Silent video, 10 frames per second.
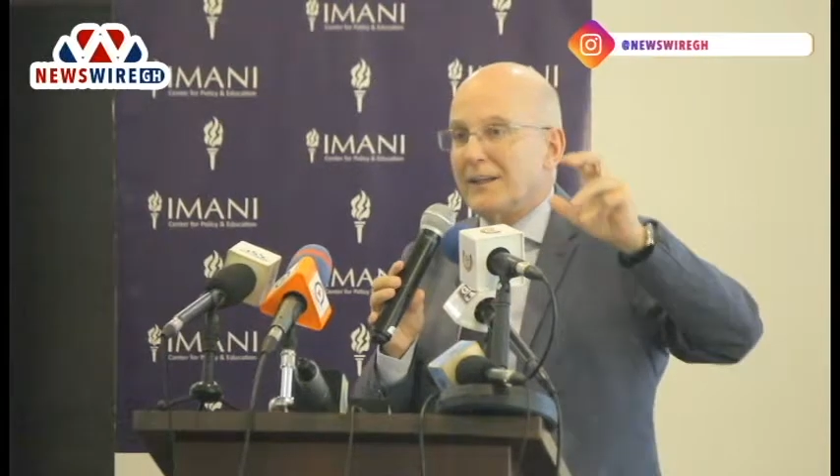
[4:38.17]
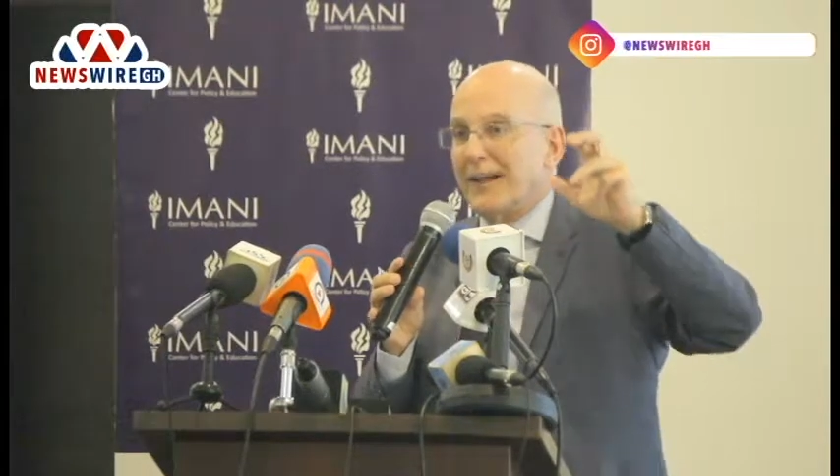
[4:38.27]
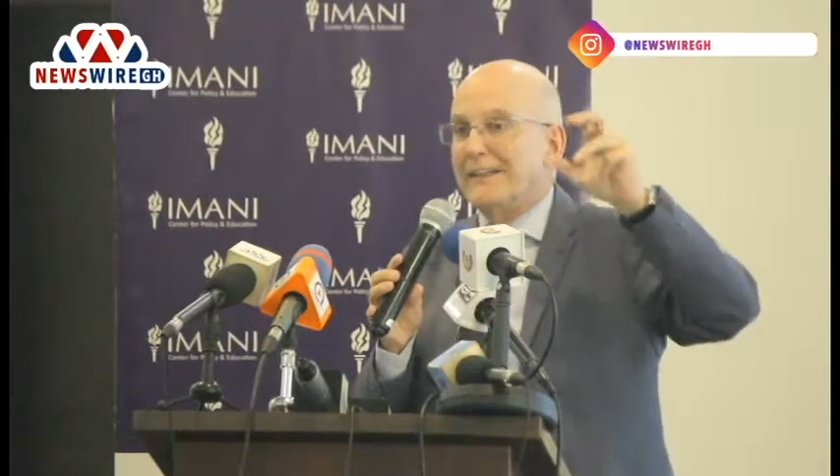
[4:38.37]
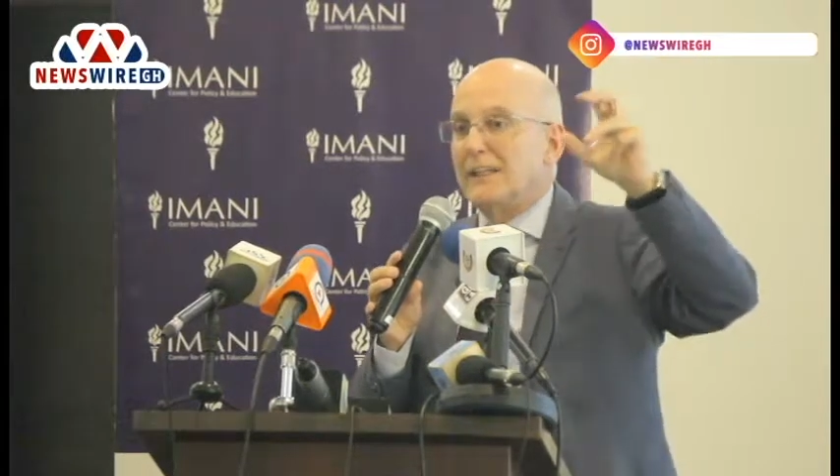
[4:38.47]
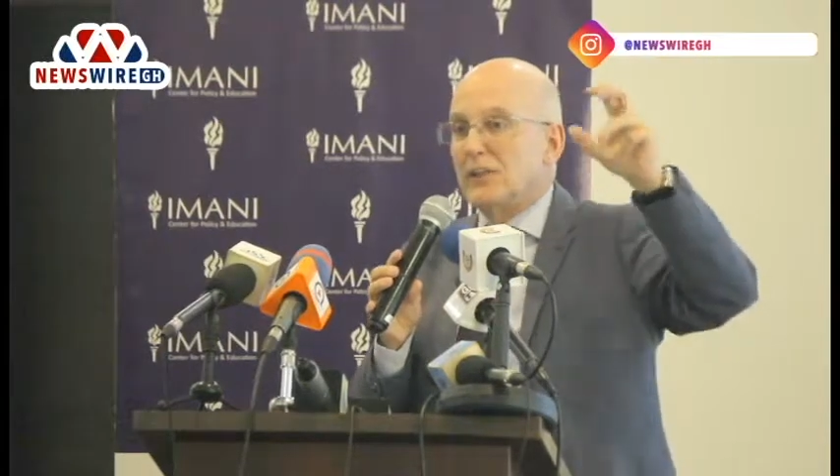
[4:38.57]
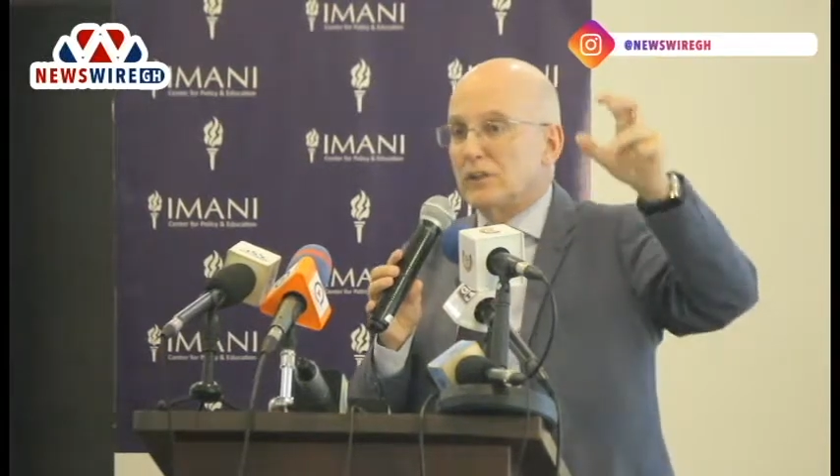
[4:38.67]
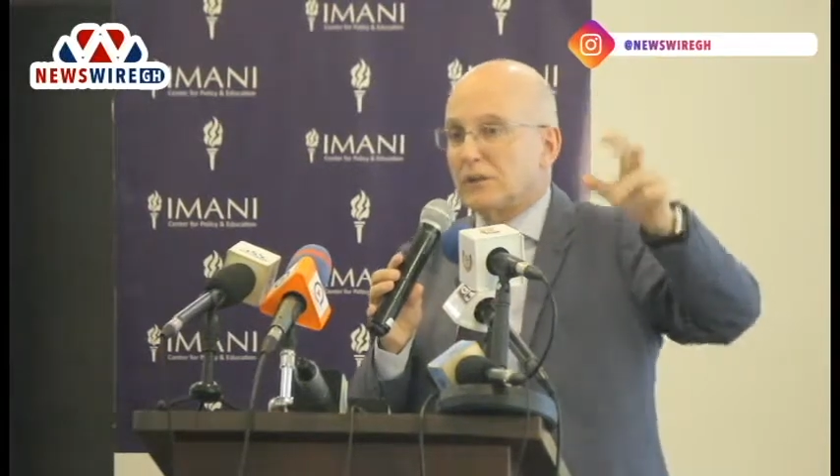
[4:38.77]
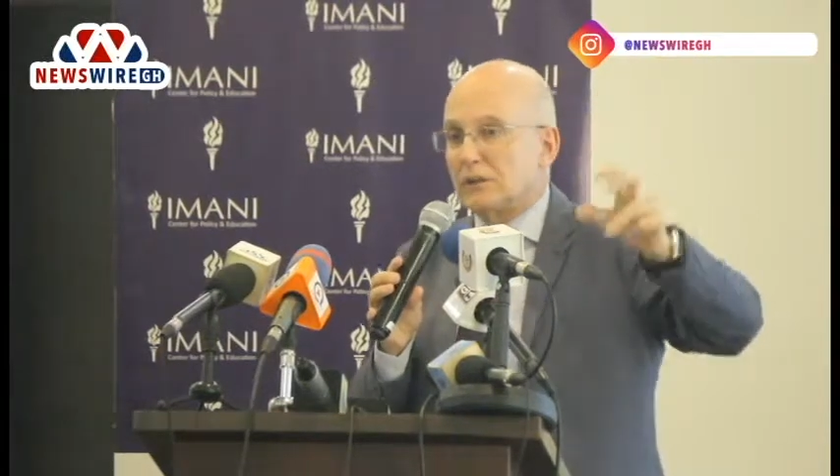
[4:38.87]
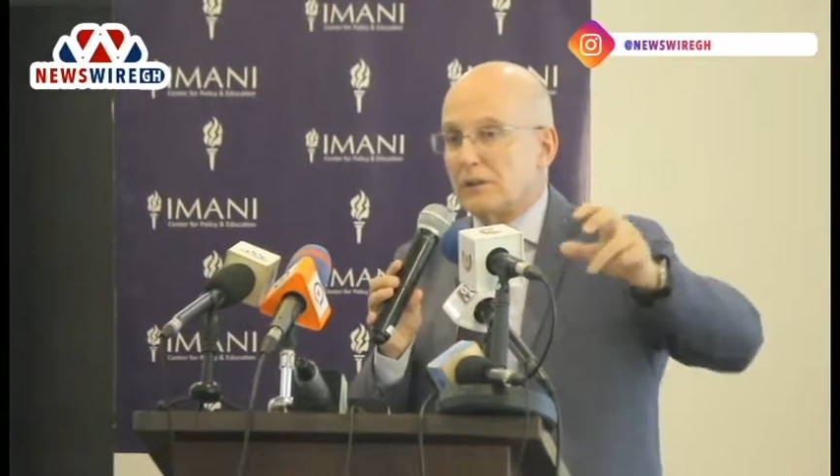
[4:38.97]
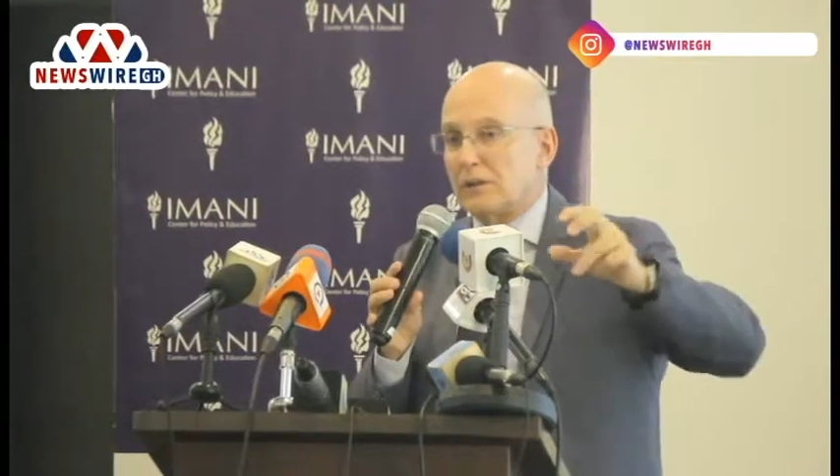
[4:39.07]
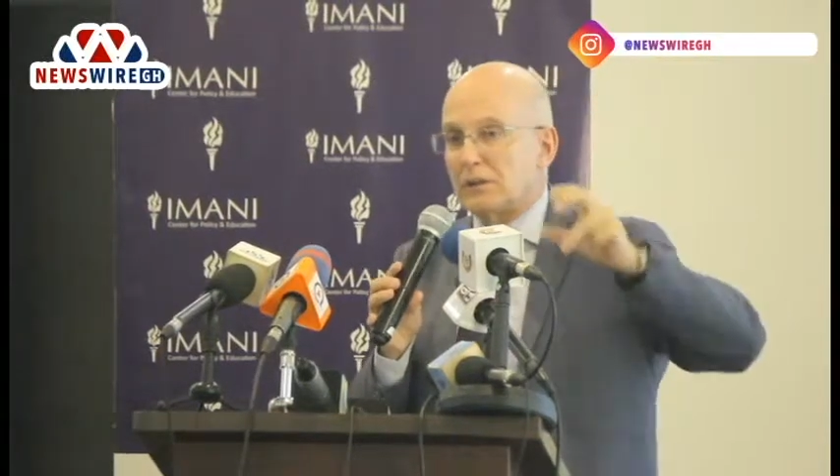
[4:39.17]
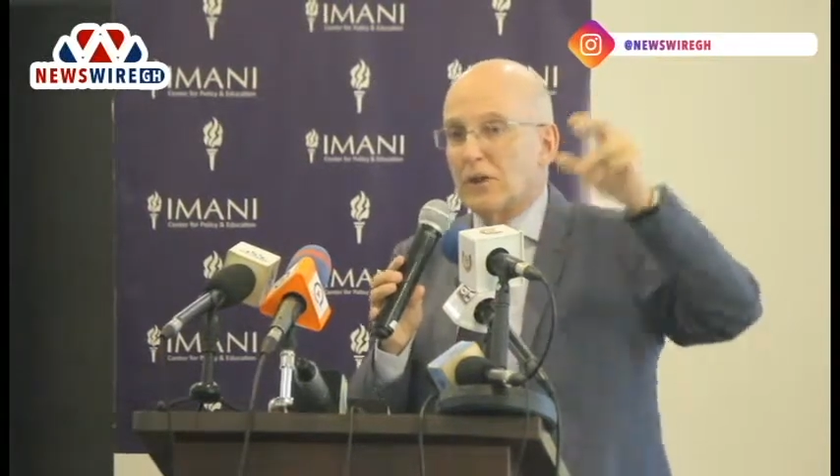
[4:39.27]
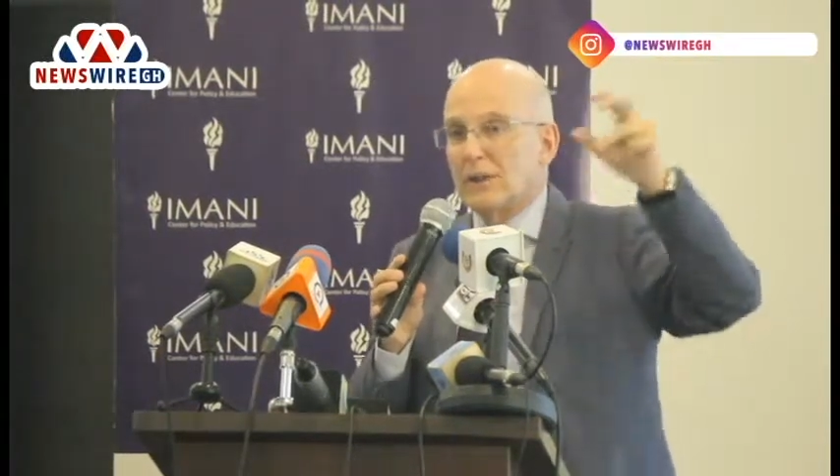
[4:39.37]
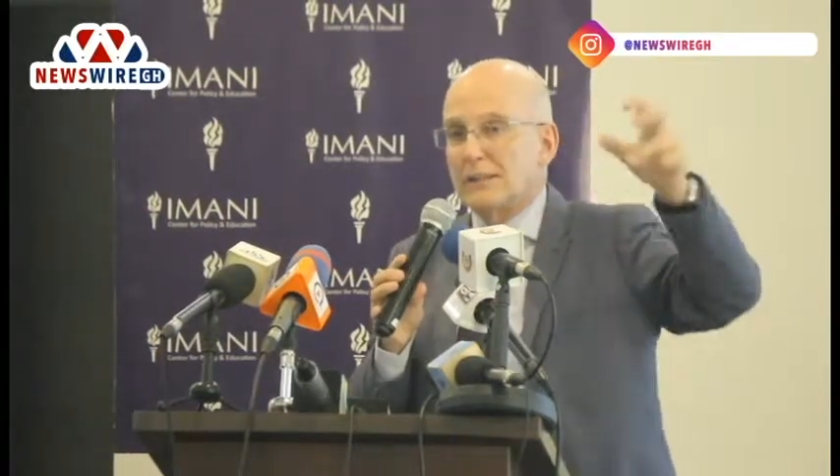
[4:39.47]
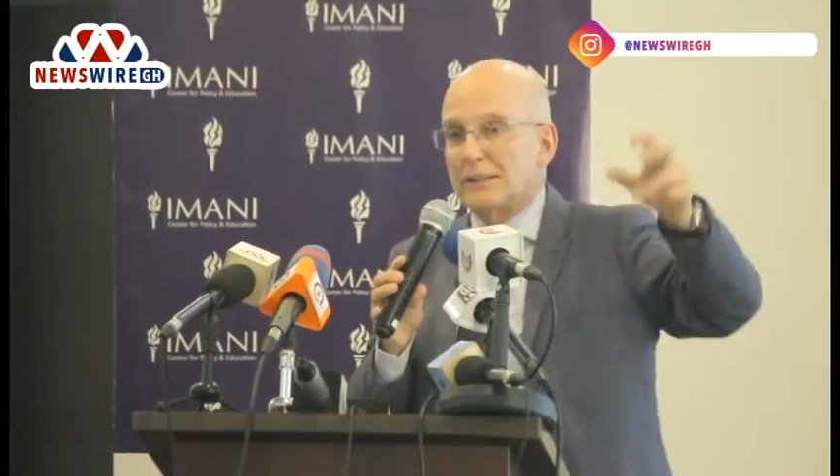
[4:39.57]
additional
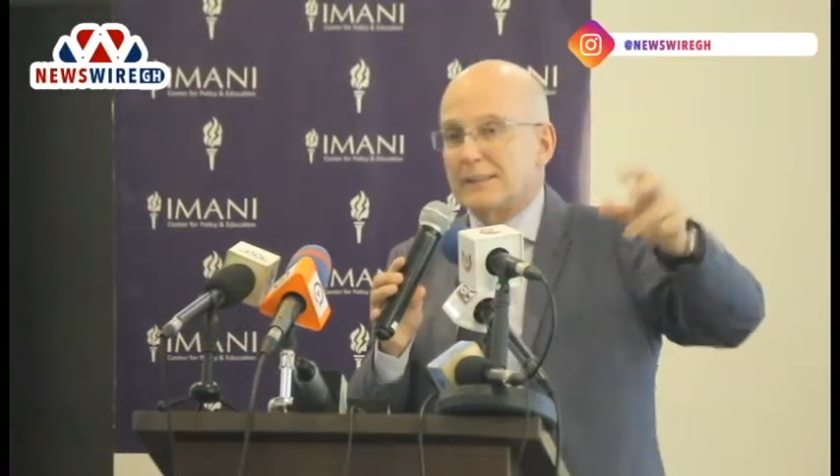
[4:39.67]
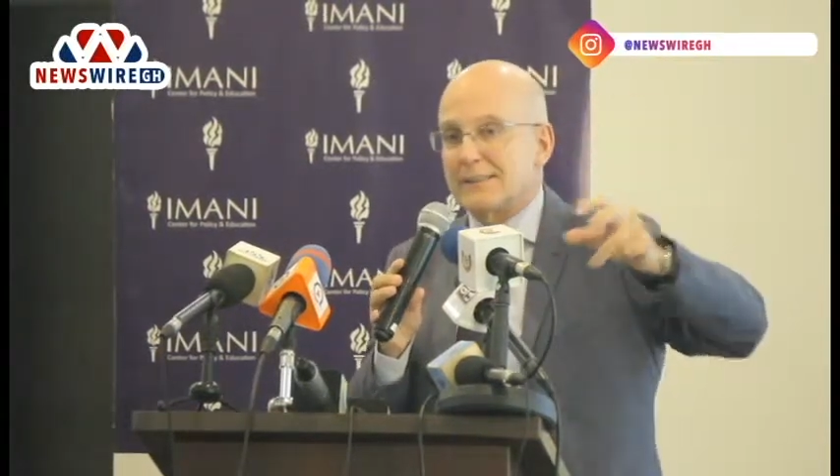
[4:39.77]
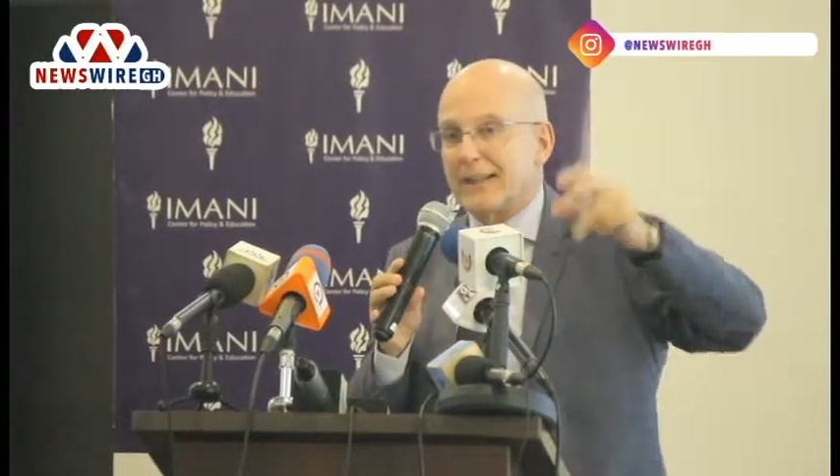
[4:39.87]
royalties,